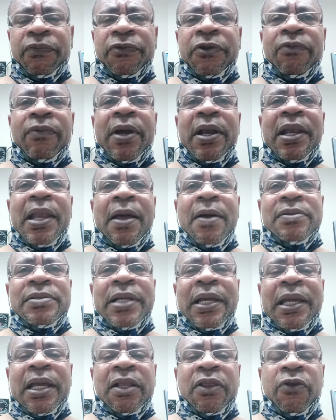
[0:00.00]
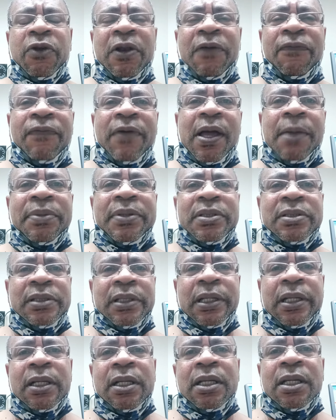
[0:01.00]
So right now, it's like at
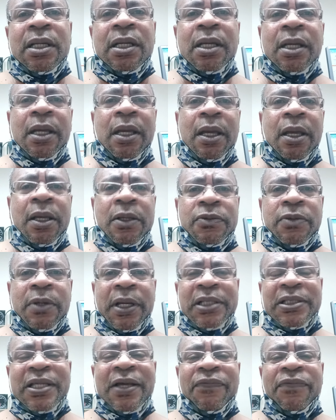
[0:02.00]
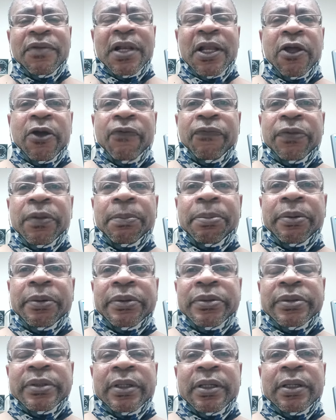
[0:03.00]
35%. So I just have to lay off the
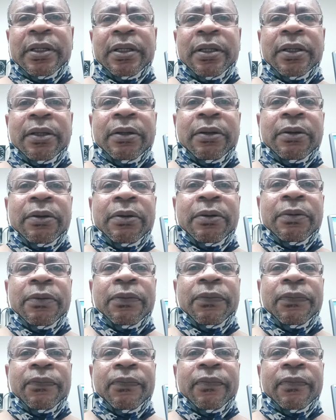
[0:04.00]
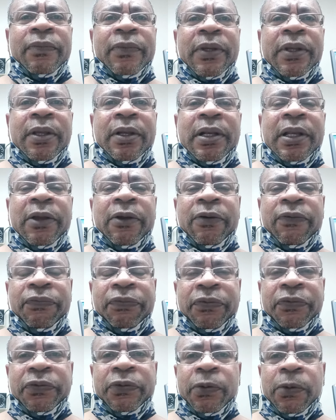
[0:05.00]
pussy, you know, and lay off
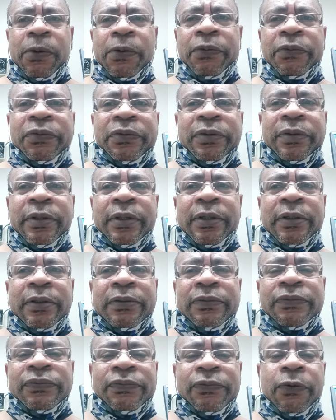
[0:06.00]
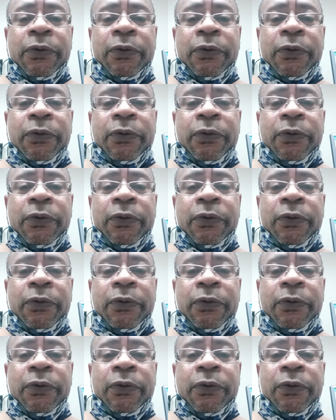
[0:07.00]
the salt and stuff.